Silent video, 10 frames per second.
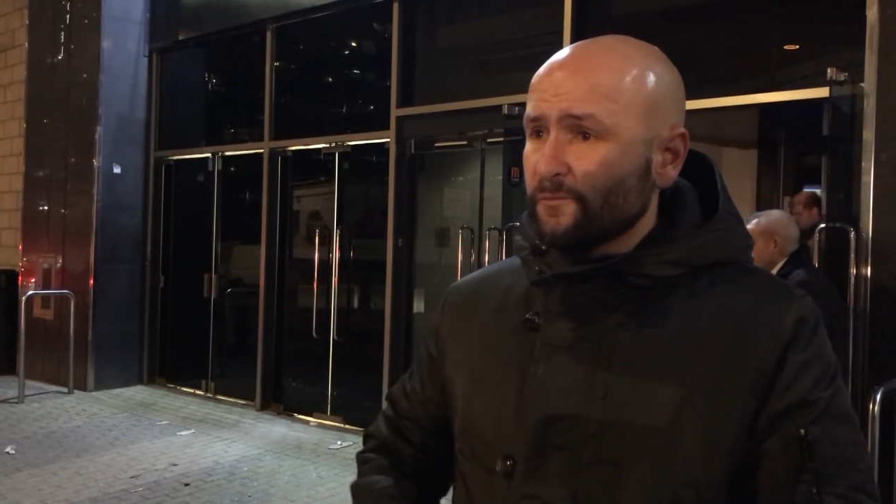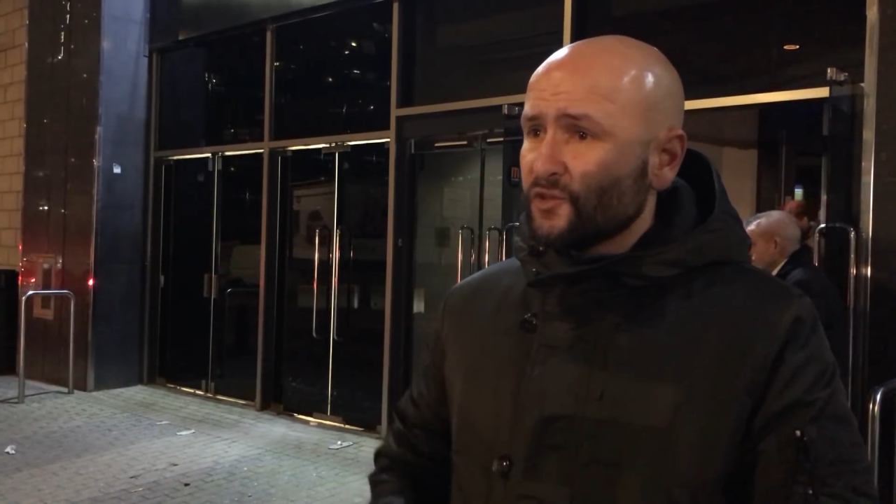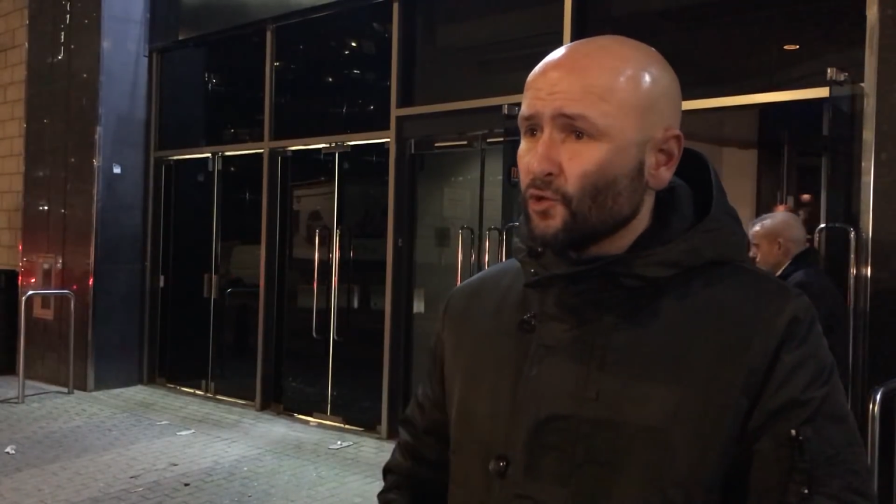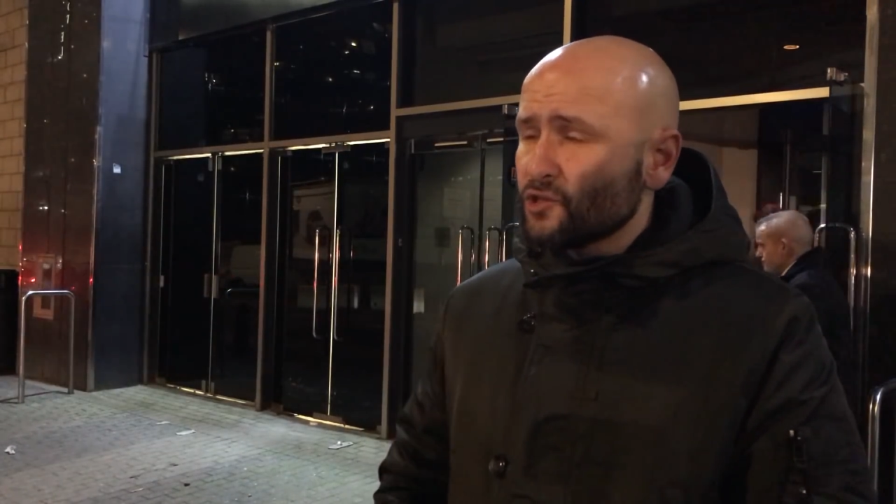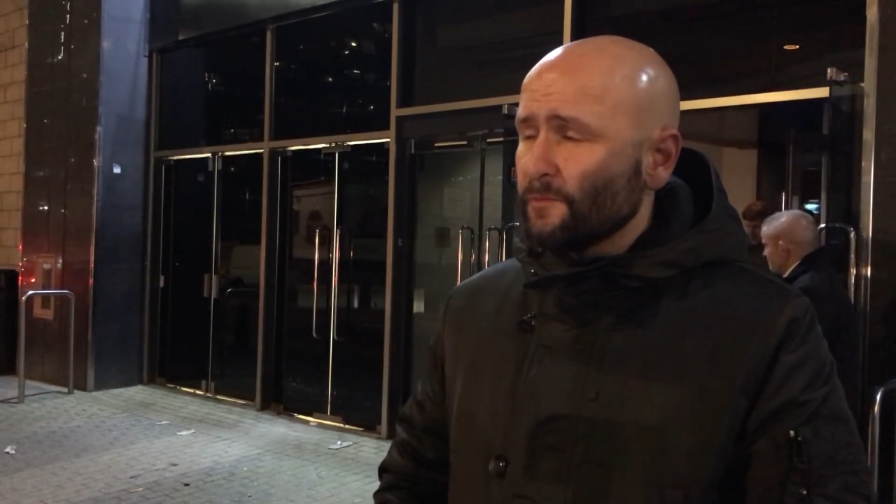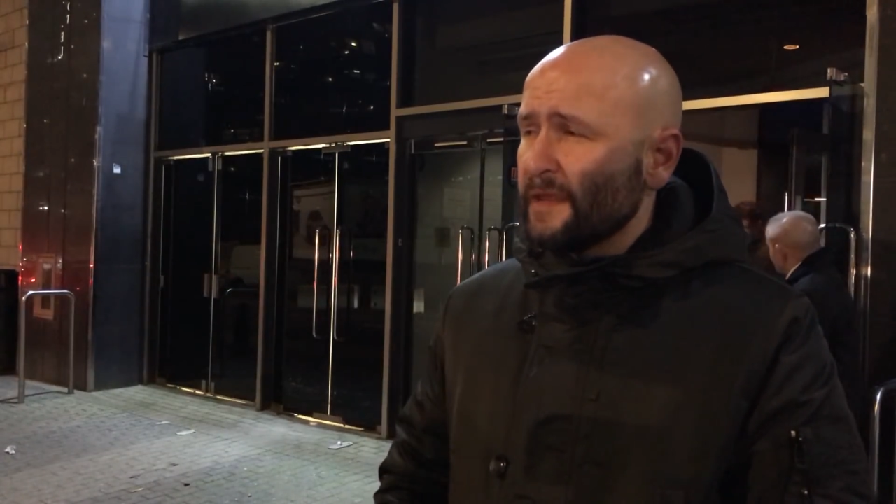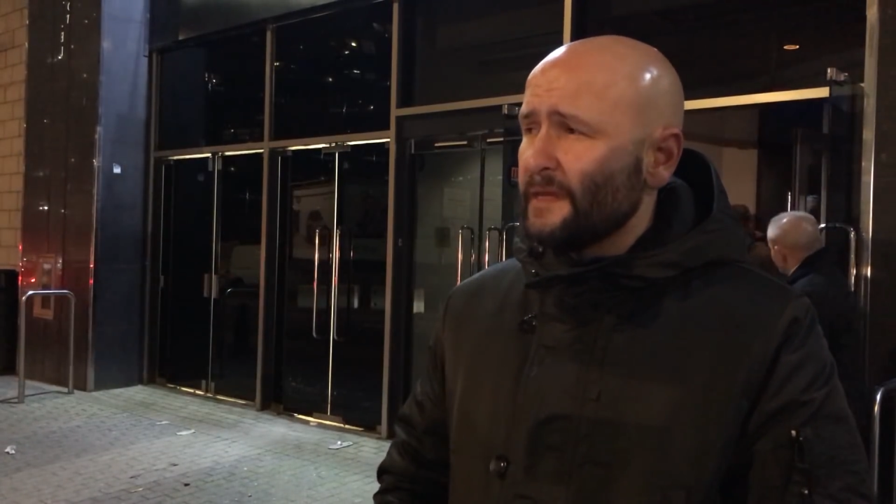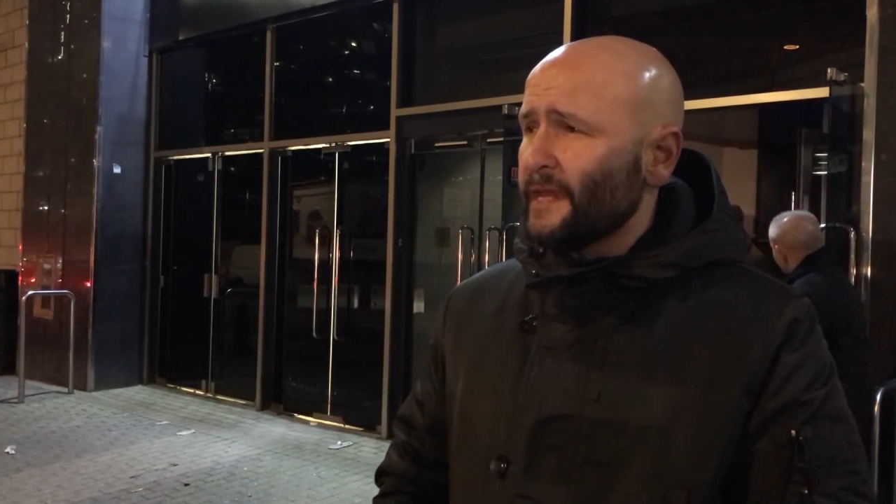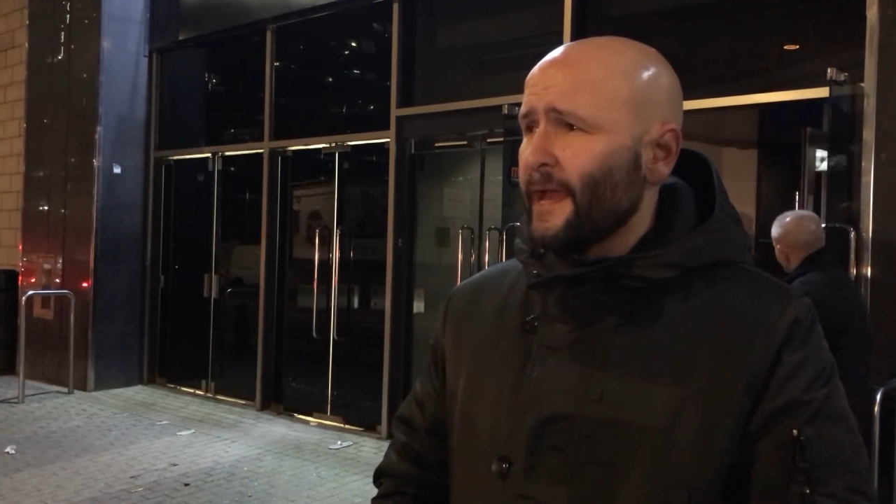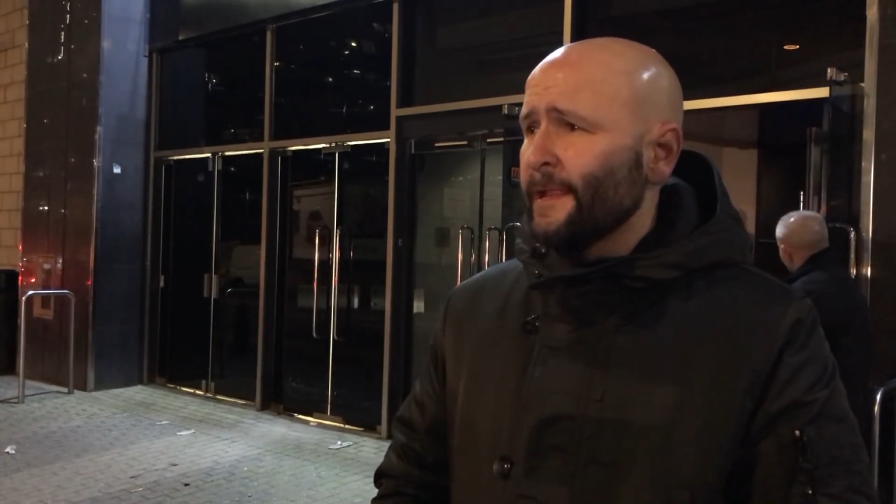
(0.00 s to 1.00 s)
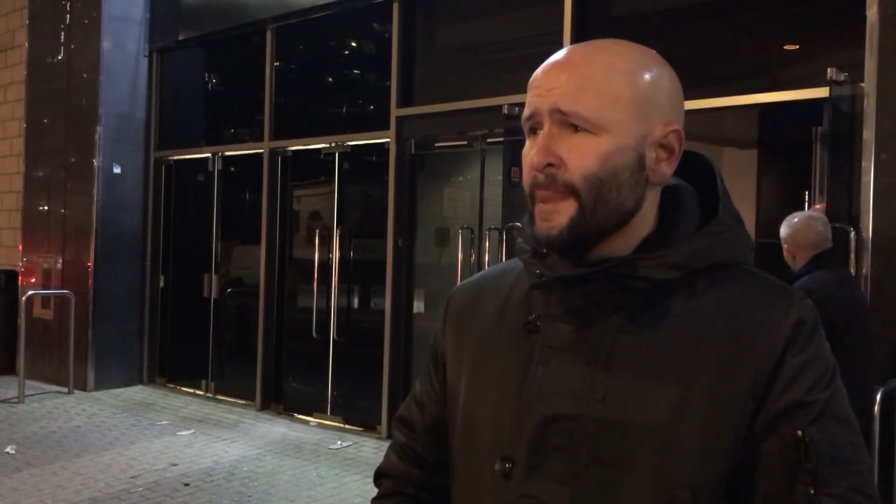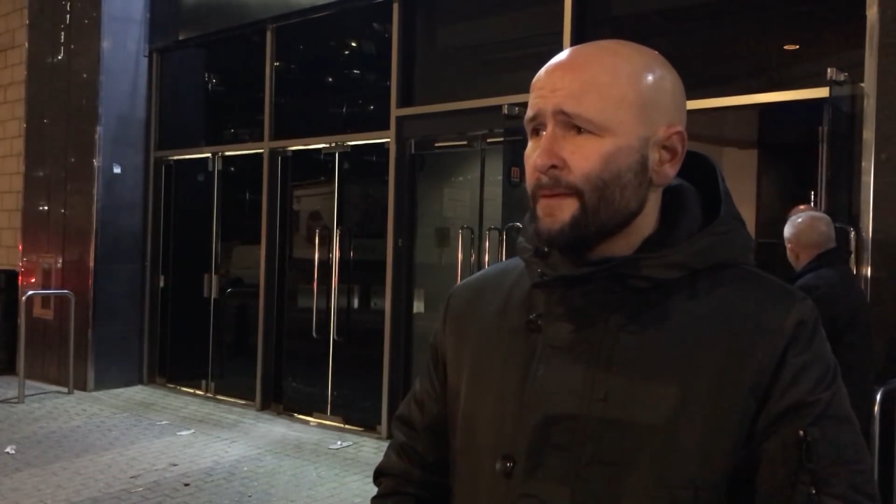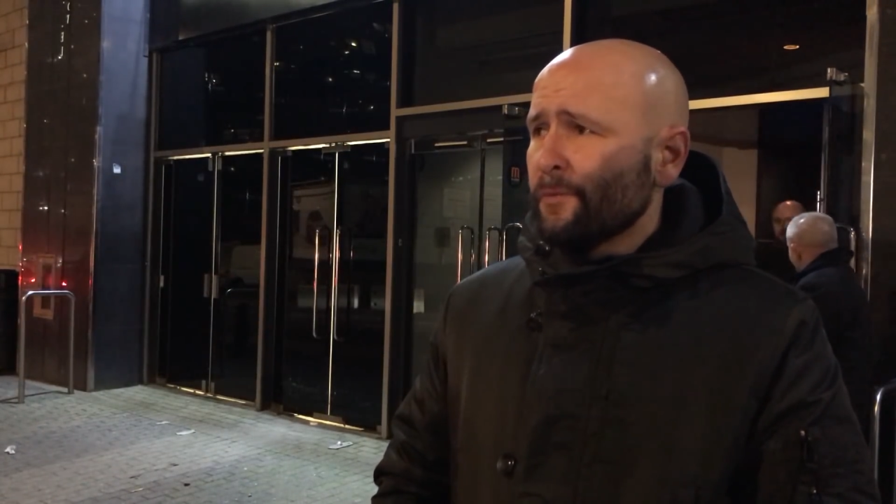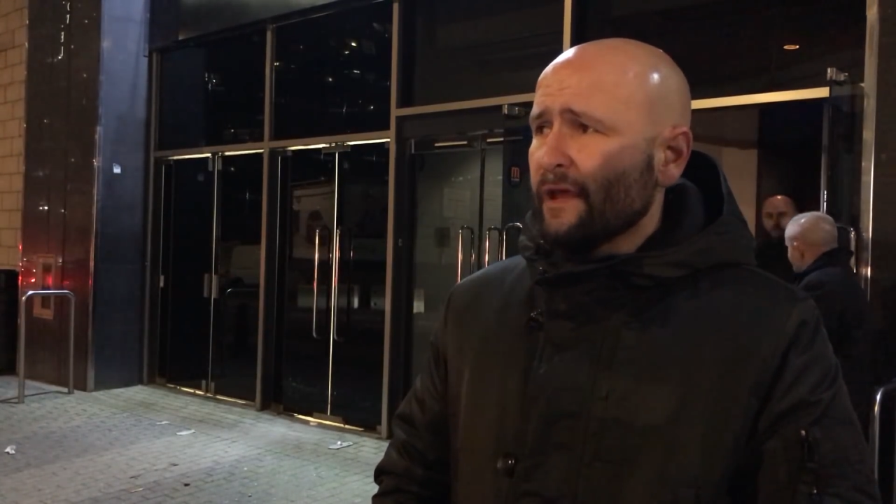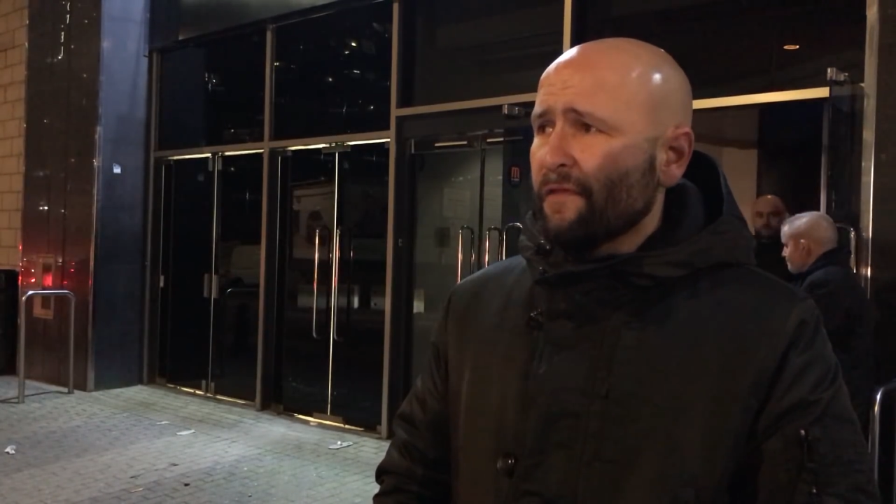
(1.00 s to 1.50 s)
social media.
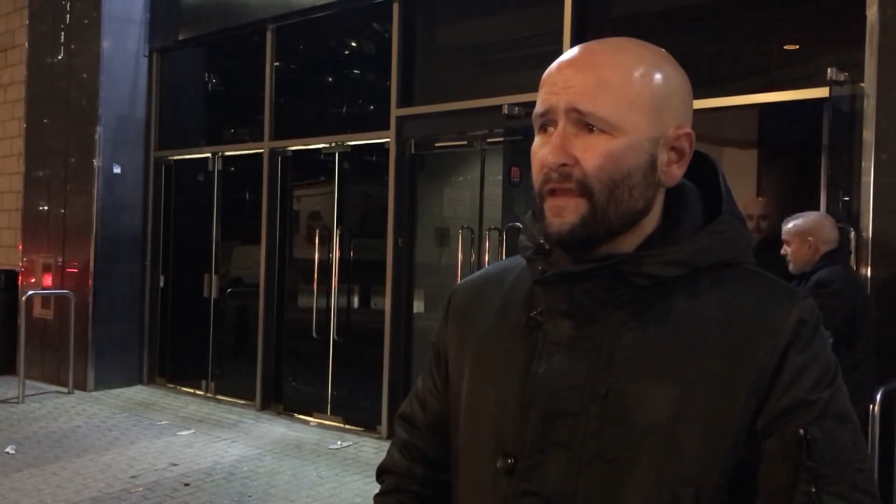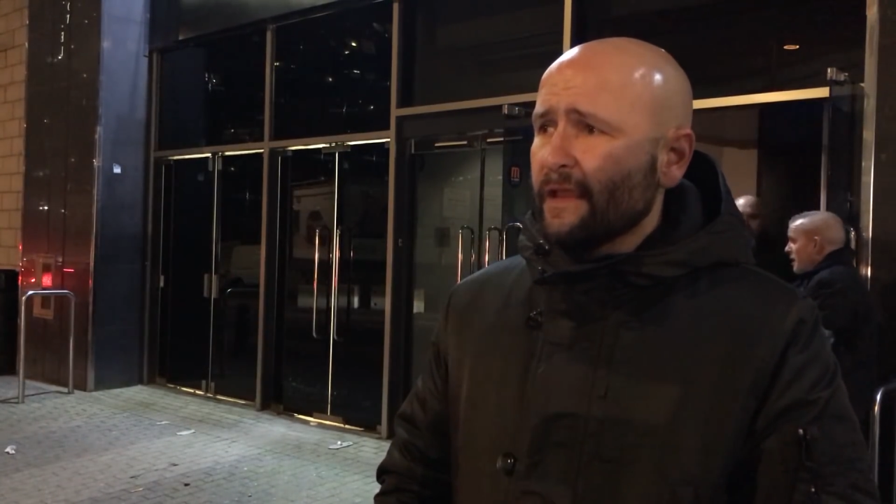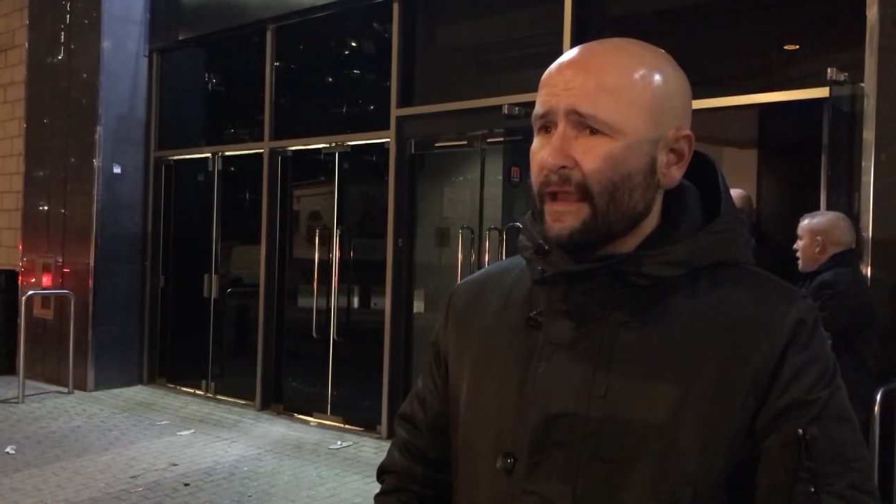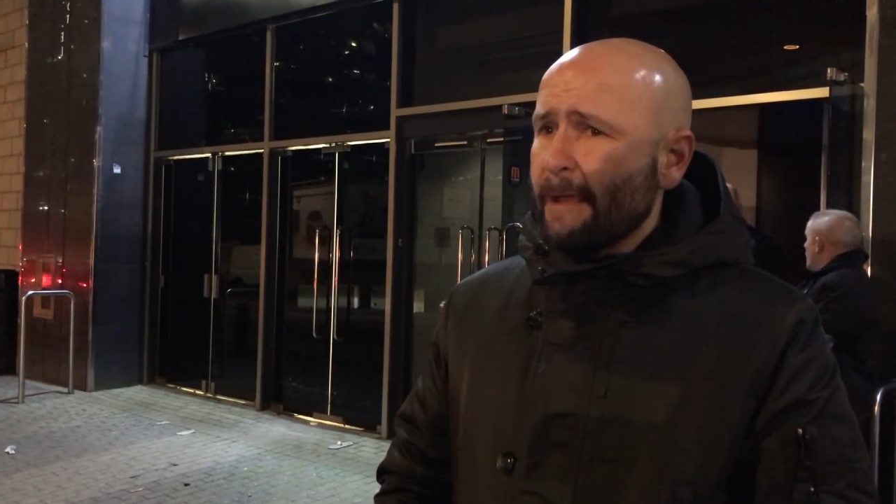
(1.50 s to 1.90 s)
But I think